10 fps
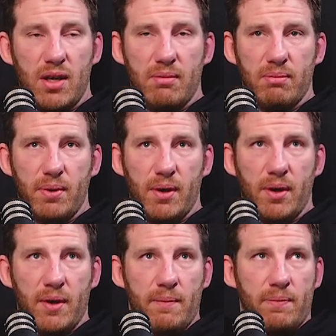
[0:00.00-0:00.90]
Um,
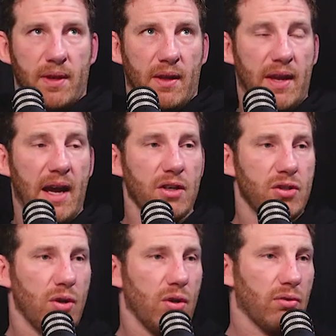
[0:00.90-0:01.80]
but the
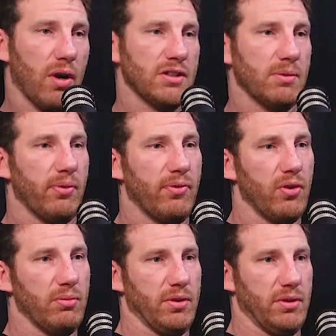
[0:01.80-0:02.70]
attitude overrides the
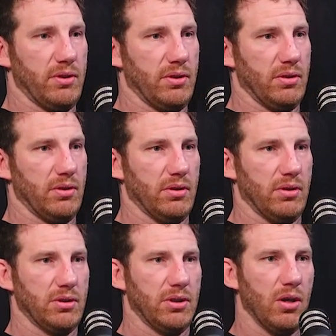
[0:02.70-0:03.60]
performance.
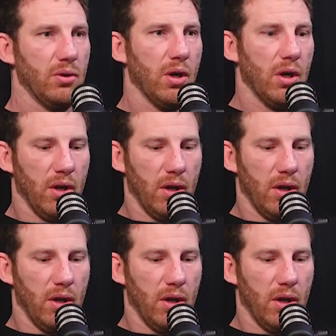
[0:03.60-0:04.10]
So,